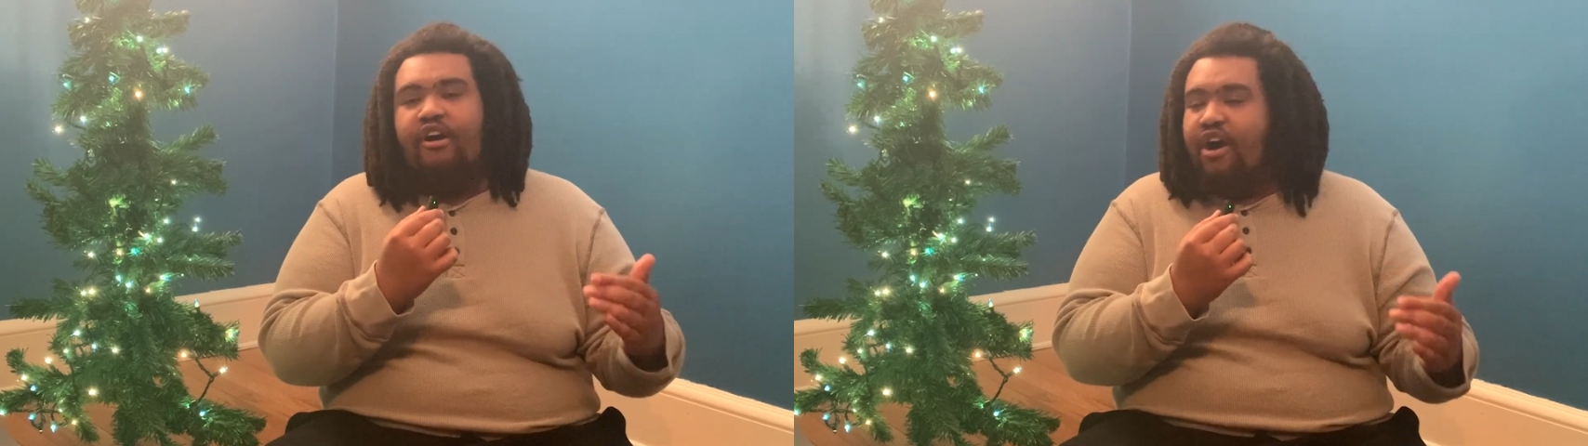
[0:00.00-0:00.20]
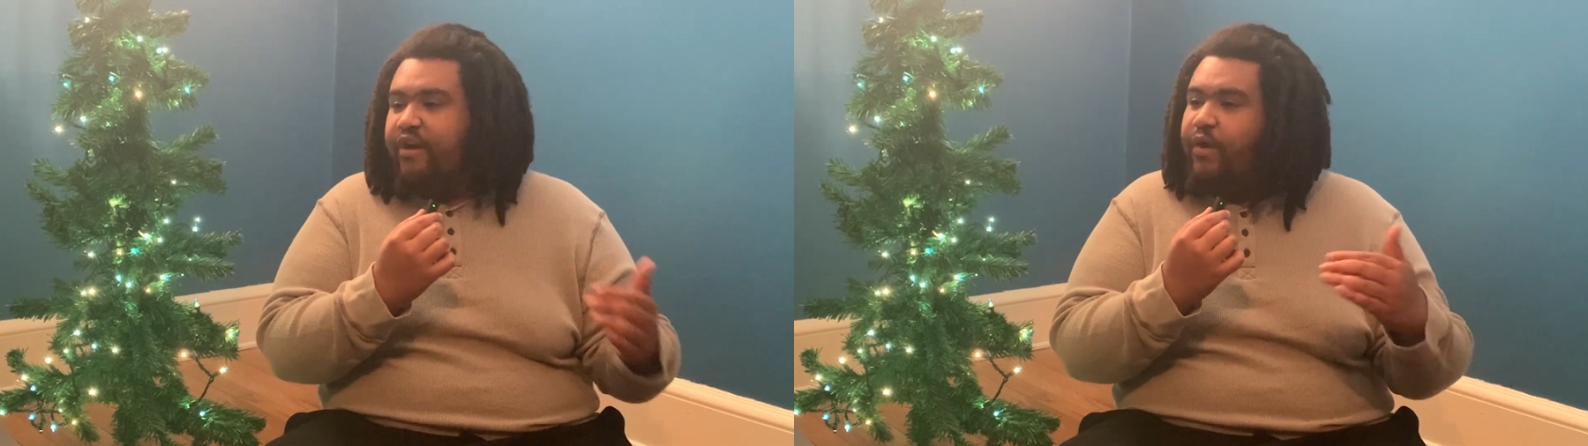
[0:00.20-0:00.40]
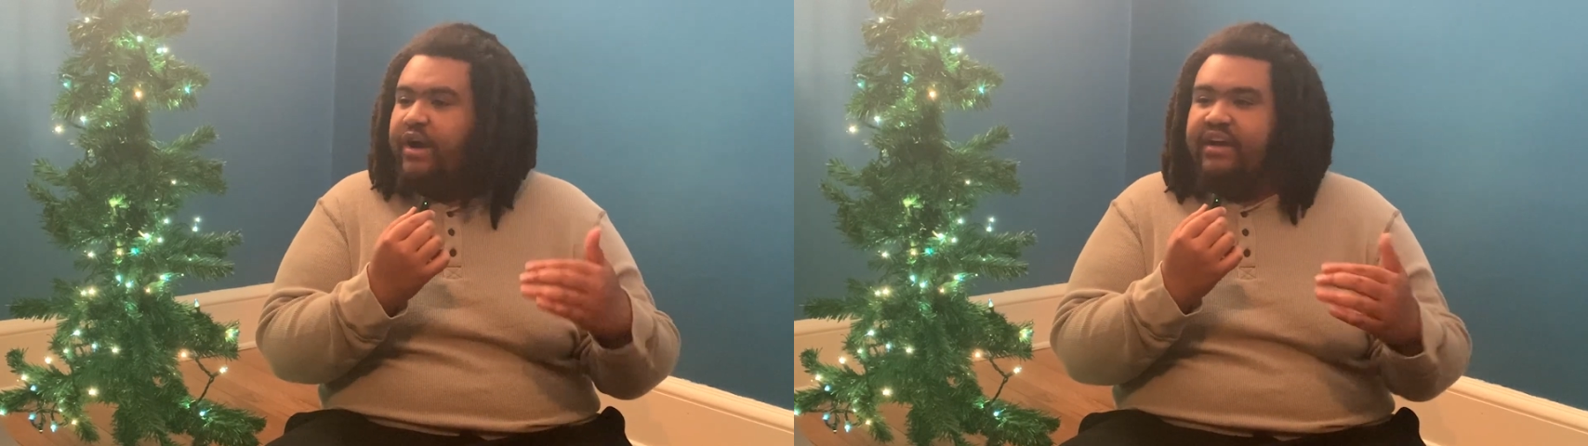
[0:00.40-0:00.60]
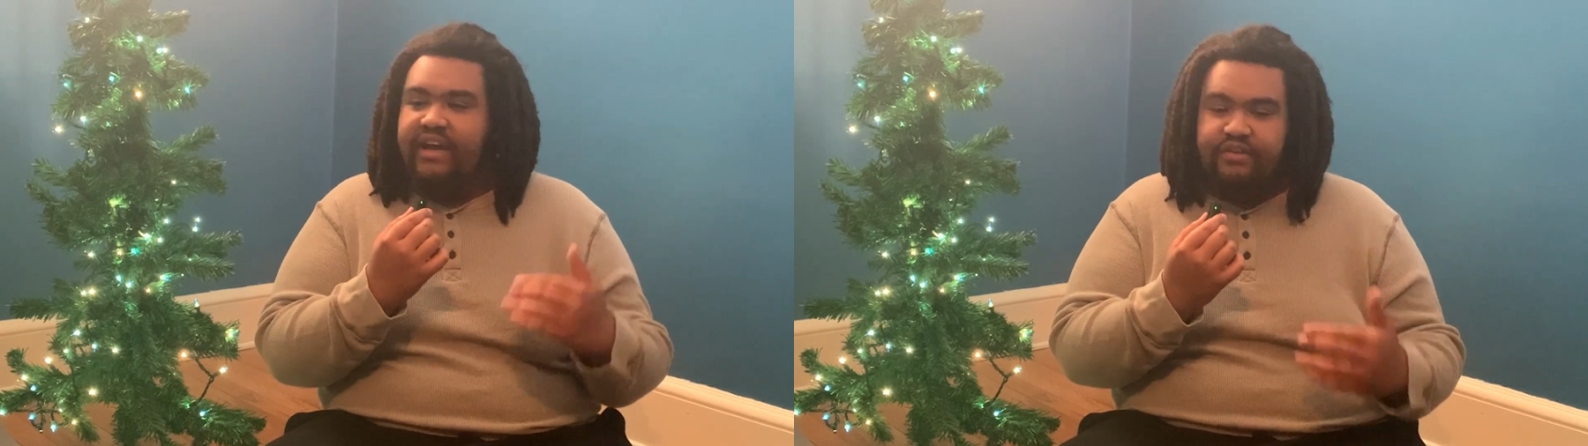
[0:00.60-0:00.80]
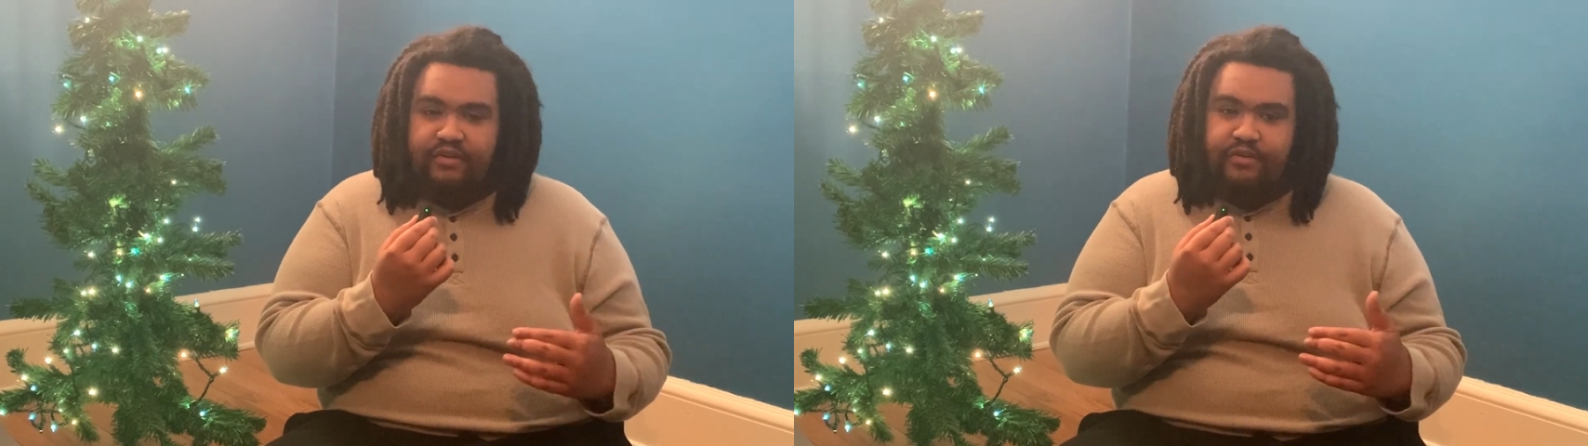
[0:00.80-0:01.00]
all right, what can
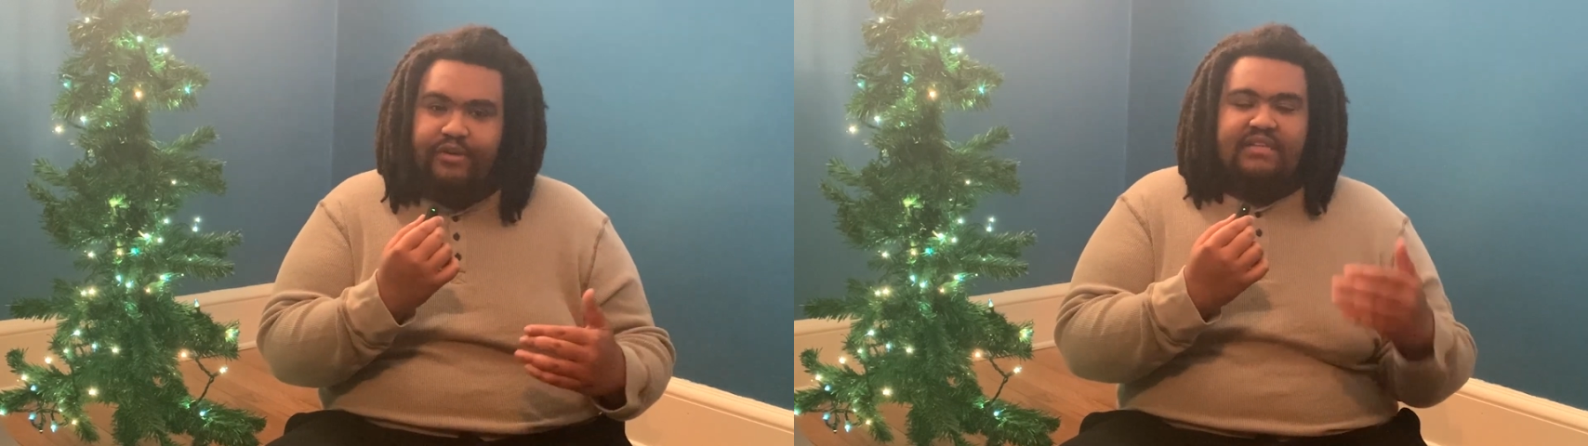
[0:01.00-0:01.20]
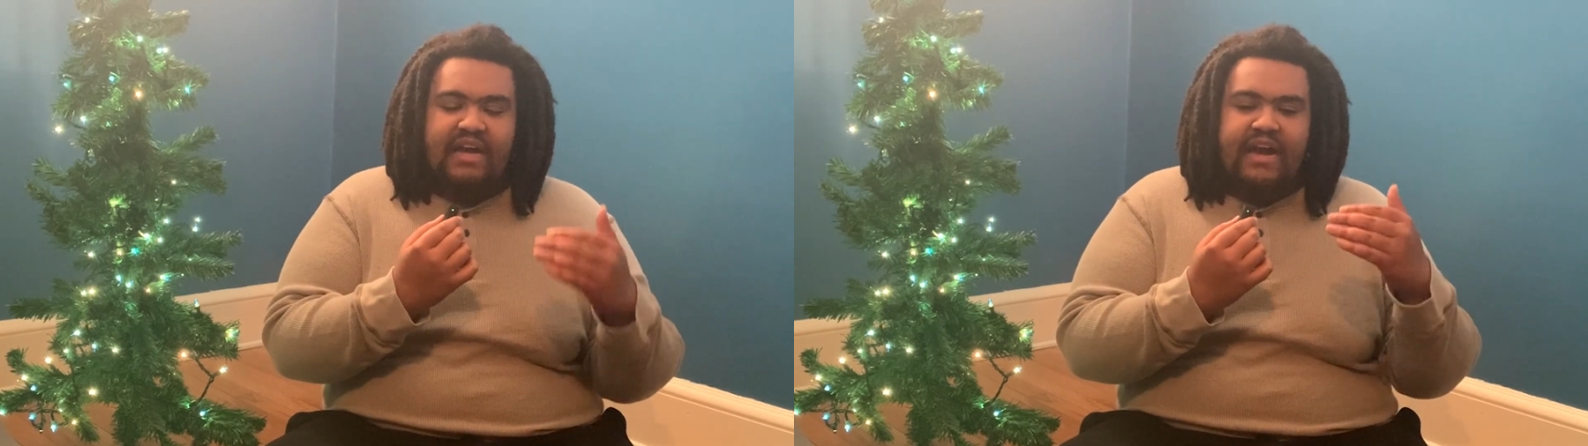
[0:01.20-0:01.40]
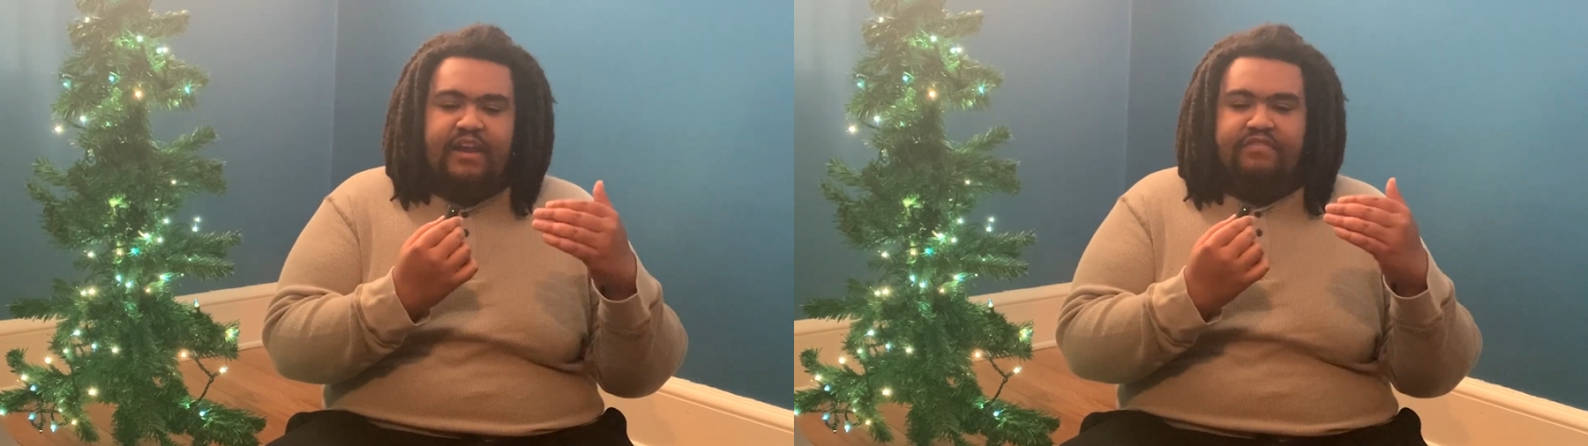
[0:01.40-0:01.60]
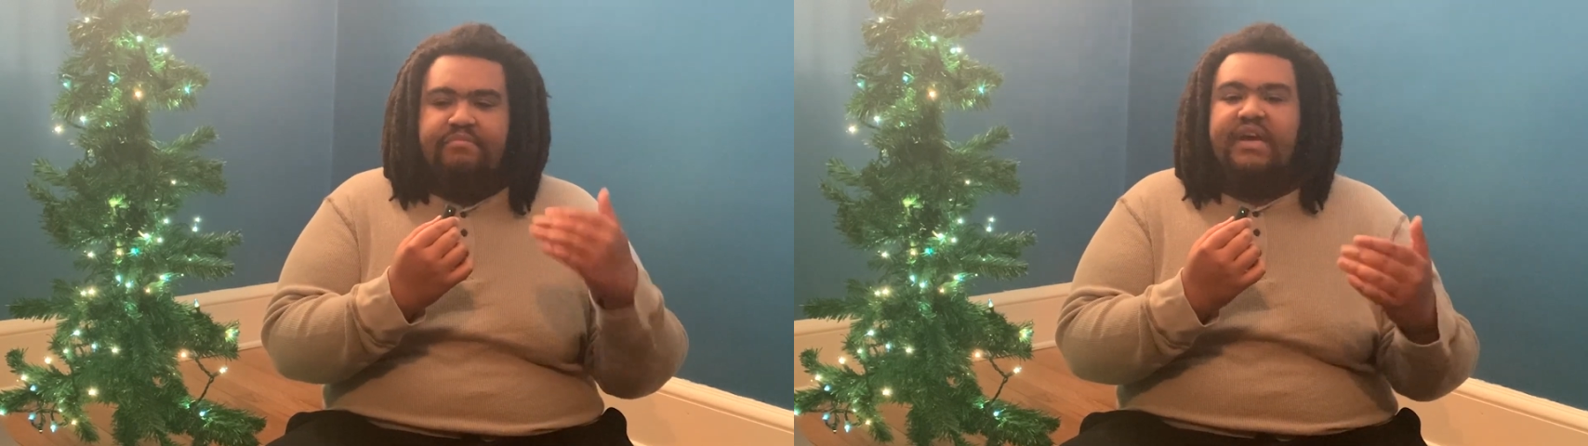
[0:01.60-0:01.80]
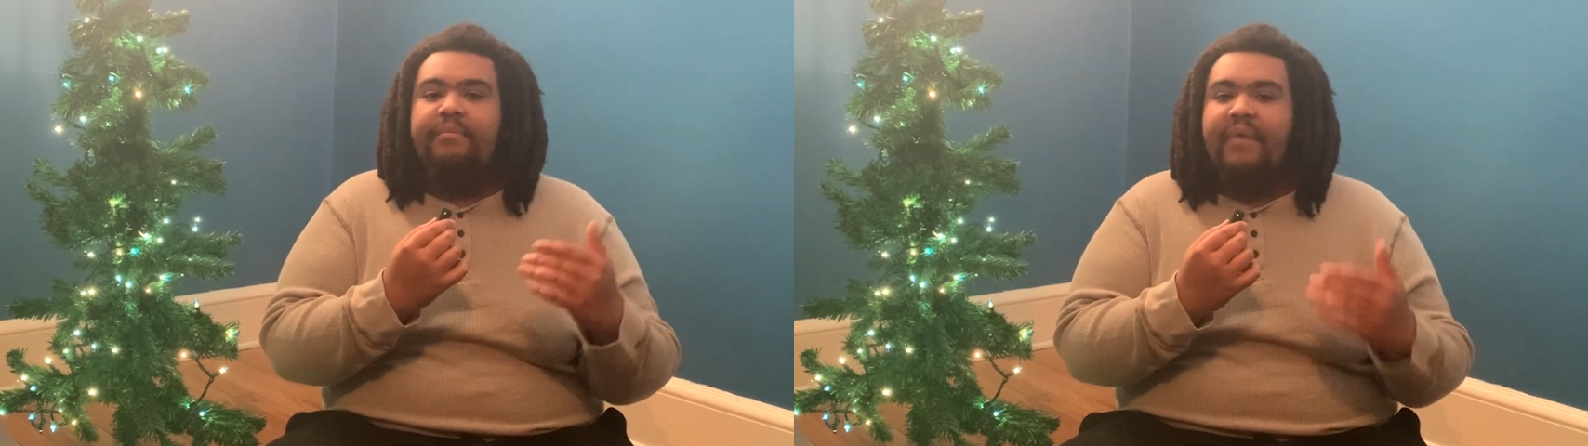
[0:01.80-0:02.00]
I do to kind of
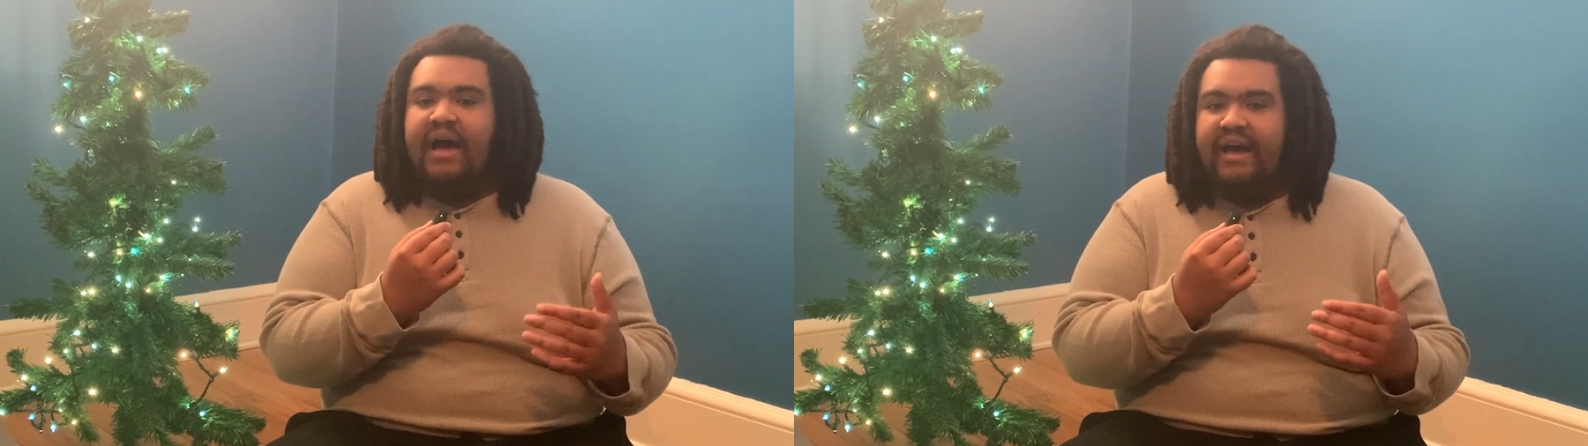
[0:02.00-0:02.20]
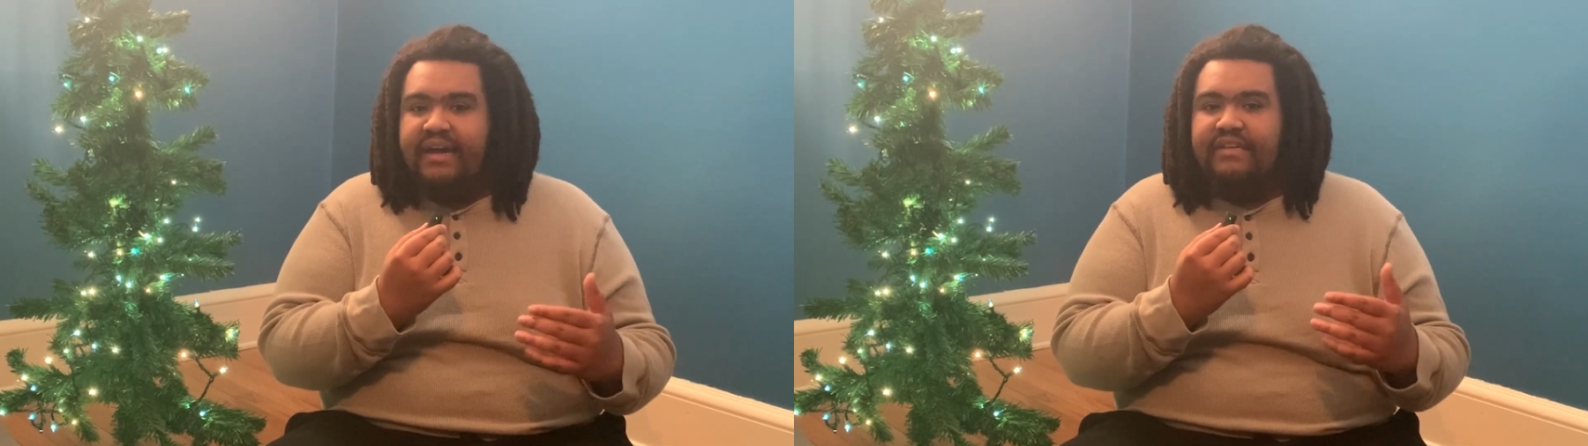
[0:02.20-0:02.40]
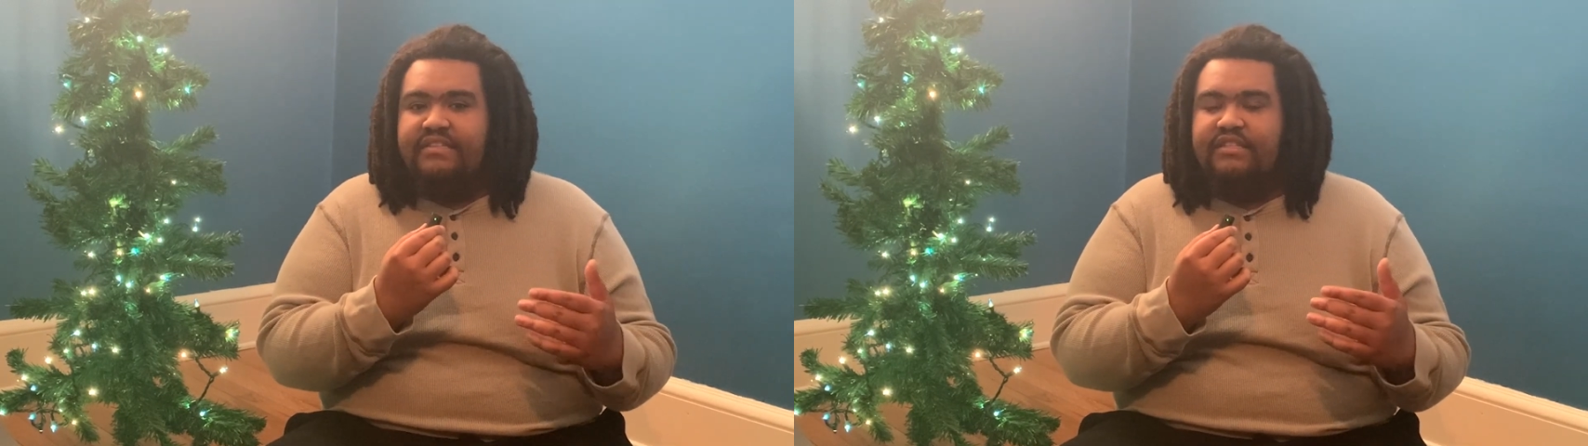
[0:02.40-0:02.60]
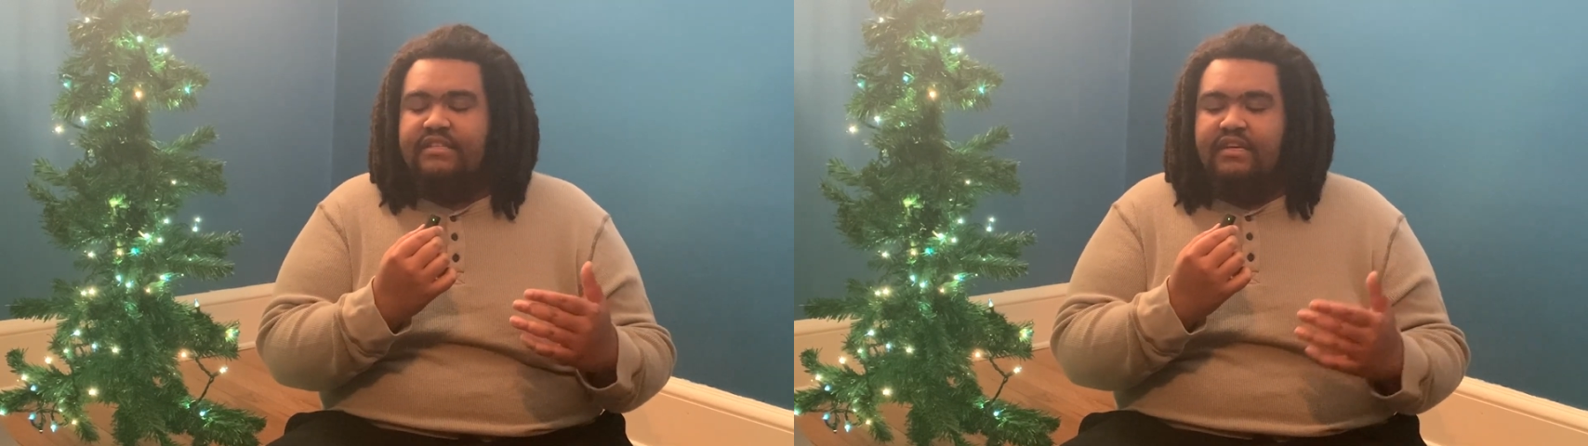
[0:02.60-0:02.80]
minimize,